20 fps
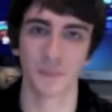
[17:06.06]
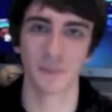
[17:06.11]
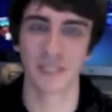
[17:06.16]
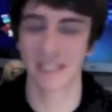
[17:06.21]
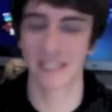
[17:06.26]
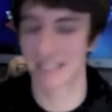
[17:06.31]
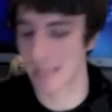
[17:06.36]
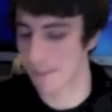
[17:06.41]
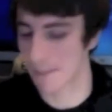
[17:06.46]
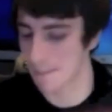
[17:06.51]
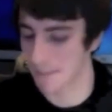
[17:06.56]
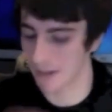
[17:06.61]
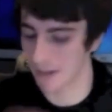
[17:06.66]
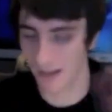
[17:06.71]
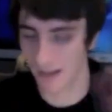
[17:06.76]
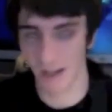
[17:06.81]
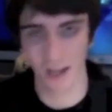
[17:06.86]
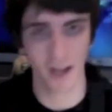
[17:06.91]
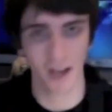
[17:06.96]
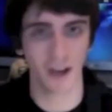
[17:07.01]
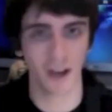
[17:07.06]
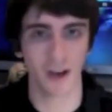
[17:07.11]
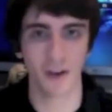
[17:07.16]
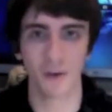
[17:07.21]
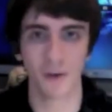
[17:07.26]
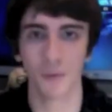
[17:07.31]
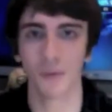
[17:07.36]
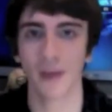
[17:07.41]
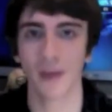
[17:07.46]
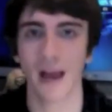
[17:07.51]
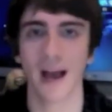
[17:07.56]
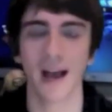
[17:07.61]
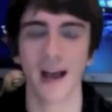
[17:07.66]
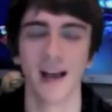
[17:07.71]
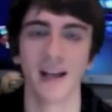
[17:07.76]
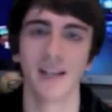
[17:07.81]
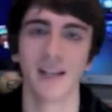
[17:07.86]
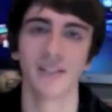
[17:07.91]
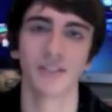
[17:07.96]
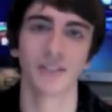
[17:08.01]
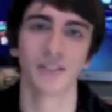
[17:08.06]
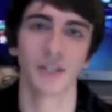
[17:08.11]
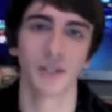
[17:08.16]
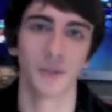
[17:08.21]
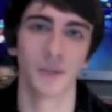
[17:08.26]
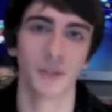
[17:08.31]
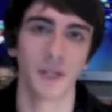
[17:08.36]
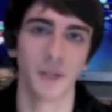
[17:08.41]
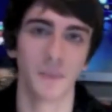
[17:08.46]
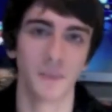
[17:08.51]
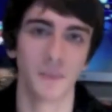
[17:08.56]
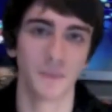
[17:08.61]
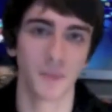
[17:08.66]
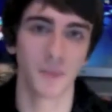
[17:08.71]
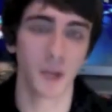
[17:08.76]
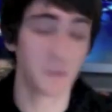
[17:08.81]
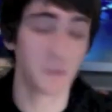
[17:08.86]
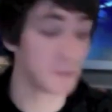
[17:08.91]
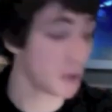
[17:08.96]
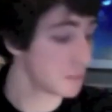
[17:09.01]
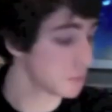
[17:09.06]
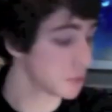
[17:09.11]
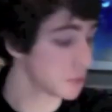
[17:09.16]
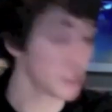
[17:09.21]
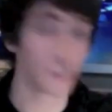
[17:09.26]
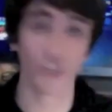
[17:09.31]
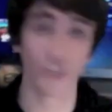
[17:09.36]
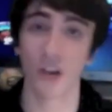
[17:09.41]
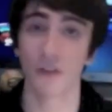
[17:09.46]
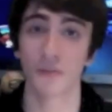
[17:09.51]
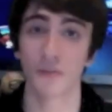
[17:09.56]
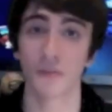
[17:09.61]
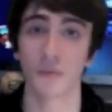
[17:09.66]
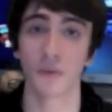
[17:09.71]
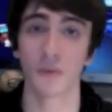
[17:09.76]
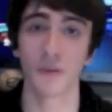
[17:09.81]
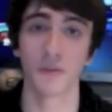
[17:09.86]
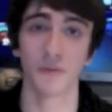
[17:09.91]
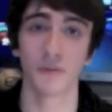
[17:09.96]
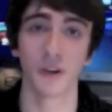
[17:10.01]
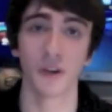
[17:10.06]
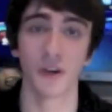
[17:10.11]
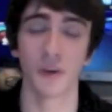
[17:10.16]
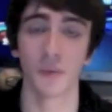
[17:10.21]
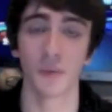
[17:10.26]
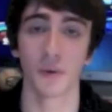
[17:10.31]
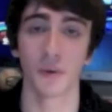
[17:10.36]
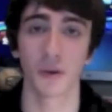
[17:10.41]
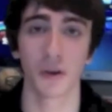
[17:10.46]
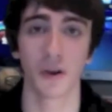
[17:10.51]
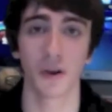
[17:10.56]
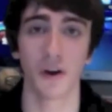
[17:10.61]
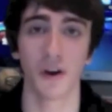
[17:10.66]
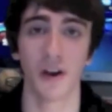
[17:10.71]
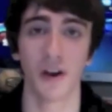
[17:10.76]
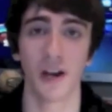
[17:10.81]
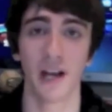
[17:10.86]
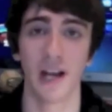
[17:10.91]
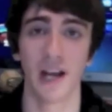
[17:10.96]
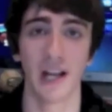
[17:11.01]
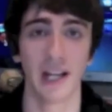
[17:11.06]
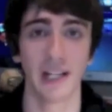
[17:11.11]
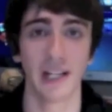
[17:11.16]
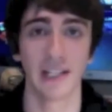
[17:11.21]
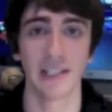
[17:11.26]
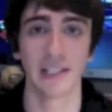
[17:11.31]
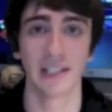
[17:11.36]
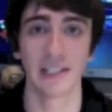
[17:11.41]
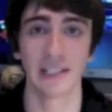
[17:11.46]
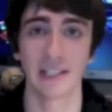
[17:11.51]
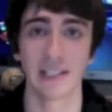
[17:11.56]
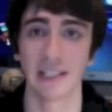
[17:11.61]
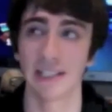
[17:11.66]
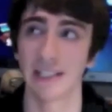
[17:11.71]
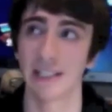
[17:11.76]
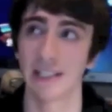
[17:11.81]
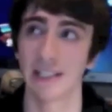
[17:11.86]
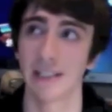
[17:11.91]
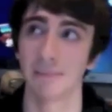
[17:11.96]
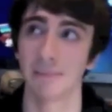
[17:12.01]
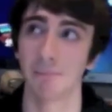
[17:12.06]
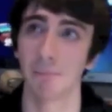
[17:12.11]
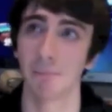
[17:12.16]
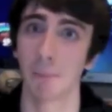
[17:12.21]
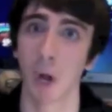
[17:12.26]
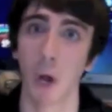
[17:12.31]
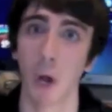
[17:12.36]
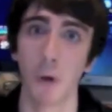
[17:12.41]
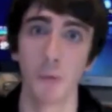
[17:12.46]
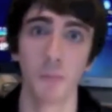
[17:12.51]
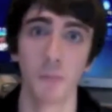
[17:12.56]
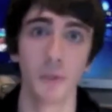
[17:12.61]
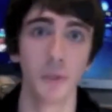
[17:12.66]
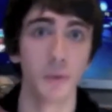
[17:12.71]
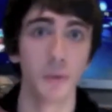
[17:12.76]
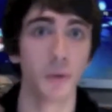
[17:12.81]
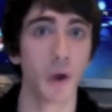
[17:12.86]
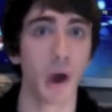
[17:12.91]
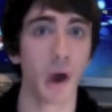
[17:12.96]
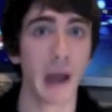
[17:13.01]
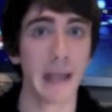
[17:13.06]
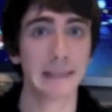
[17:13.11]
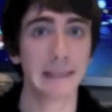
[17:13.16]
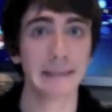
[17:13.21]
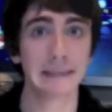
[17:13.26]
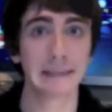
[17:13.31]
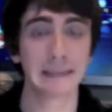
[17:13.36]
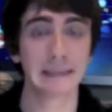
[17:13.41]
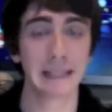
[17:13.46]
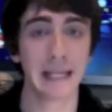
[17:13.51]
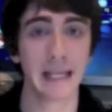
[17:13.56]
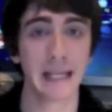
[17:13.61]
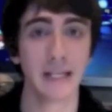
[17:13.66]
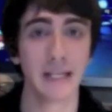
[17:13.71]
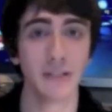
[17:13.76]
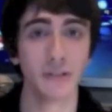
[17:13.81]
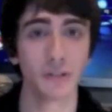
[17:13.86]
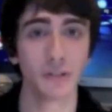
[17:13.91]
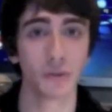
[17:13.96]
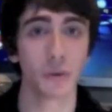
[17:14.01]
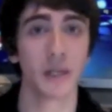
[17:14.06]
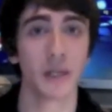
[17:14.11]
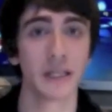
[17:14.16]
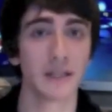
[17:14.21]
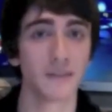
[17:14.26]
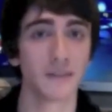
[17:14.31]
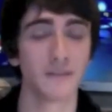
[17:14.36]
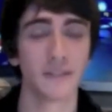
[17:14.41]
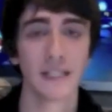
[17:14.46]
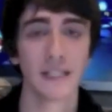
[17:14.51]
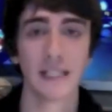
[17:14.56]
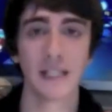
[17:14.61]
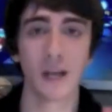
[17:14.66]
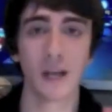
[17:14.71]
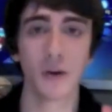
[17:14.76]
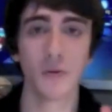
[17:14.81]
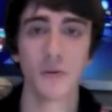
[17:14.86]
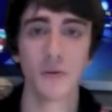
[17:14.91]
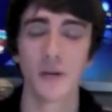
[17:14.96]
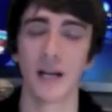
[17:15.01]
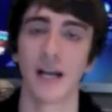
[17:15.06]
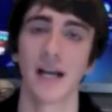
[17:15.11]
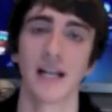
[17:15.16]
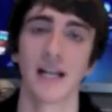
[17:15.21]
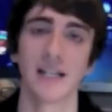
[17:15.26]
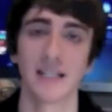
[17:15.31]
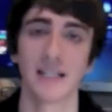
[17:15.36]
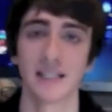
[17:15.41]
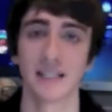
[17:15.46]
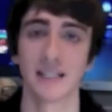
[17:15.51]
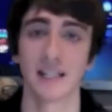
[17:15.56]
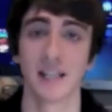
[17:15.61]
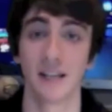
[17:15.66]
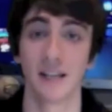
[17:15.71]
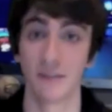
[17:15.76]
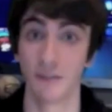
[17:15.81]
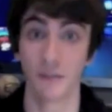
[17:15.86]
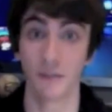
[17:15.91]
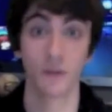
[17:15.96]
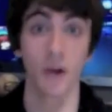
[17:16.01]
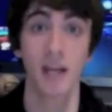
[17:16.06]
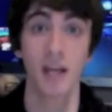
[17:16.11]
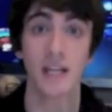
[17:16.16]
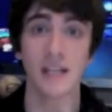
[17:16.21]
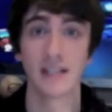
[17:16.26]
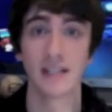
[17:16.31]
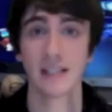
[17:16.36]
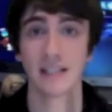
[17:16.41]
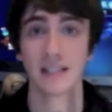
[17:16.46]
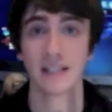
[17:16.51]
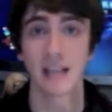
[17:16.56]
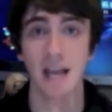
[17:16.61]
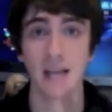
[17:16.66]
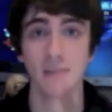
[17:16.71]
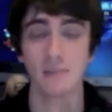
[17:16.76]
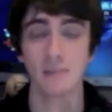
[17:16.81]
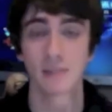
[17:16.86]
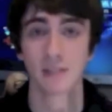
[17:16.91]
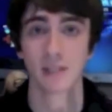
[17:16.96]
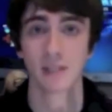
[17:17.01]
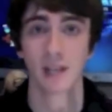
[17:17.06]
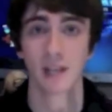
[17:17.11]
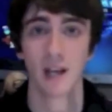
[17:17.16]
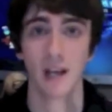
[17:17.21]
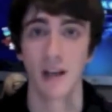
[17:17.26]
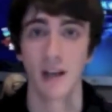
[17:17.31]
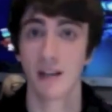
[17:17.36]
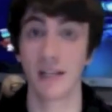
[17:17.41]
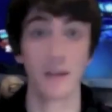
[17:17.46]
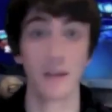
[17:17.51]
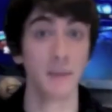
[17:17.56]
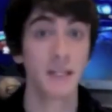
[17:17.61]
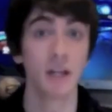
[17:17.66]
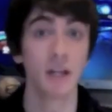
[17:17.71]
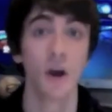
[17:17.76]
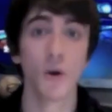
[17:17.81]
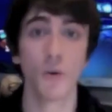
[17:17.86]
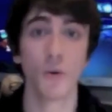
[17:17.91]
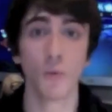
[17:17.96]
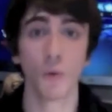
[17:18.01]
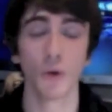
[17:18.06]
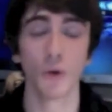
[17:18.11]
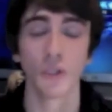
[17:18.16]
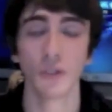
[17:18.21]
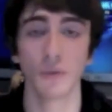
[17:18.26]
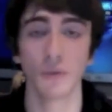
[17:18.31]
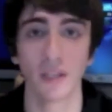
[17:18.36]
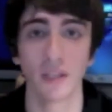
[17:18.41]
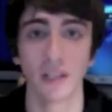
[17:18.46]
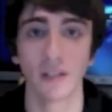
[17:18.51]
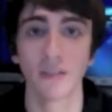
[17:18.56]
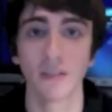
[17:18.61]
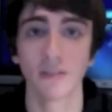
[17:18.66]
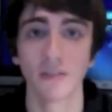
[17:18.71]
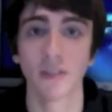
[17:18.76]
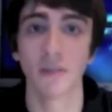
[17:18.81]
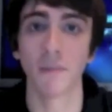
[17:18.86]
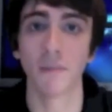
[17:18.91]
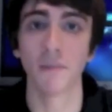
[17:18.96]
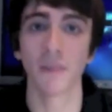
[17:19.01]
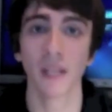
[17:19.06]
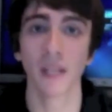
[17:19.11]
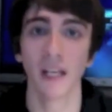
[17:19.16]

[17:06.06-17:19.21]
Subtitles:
December and all that. So I'm pretty chuffed with what I got, and hope you guys enjoyed the video. And if you've got any of these games, let me know what you think of them